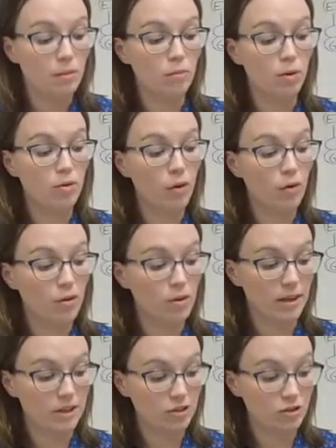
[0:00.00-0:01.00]
Move over to
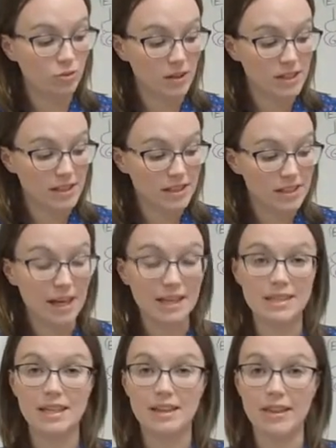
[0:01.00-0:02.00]
measure
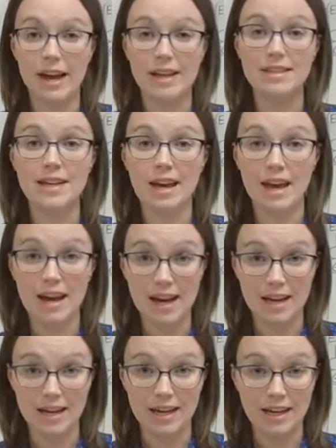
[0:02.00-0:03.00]
26, that's
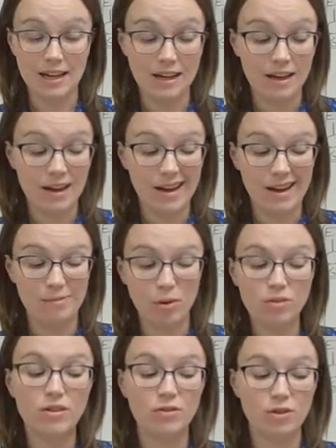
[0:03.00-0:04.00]
A. And
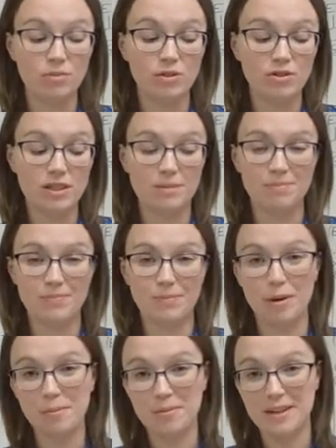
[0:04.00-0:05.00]
most of your music
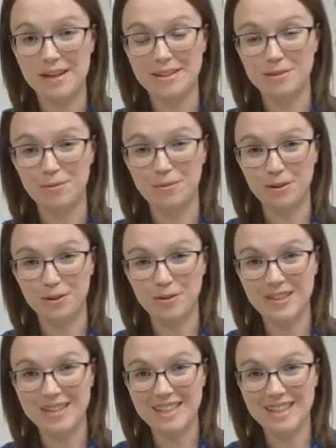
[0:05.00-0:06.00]
probably has some
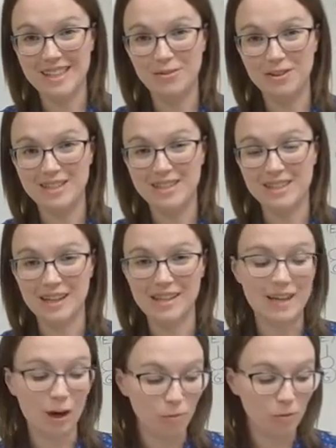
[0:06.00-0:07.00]
fingerings in it, which is a
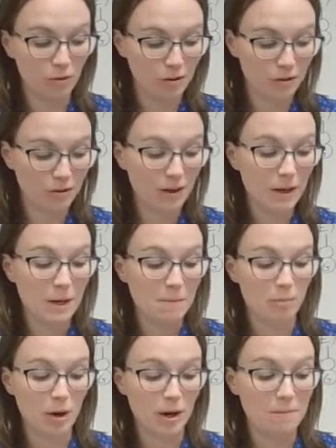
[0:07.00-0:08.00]
nice help for you,
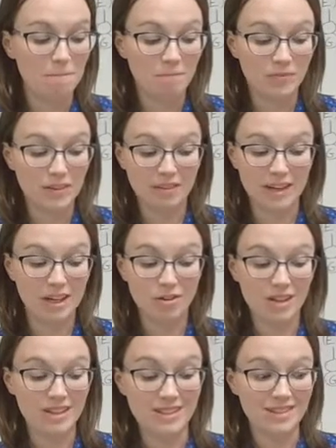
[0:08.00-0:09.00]
but later
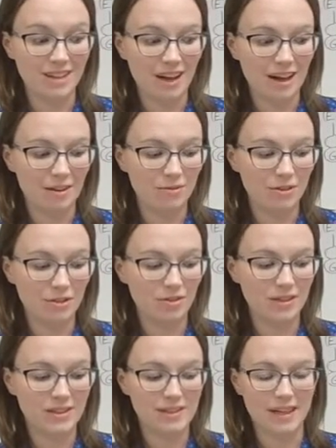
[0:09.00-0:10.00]
on it does not have
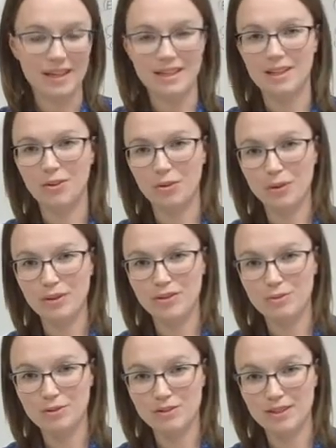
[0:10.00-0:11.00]
fingerings, and in our
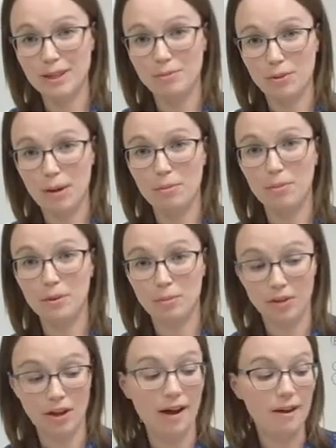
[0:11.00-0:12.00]
orchestra music it probably
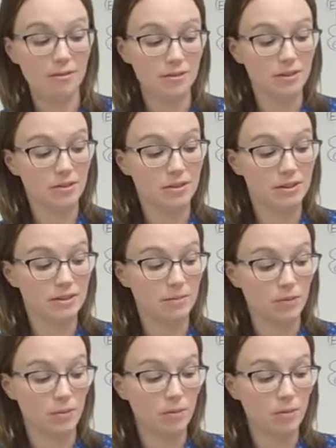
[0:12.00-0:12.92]
will not have fingerings.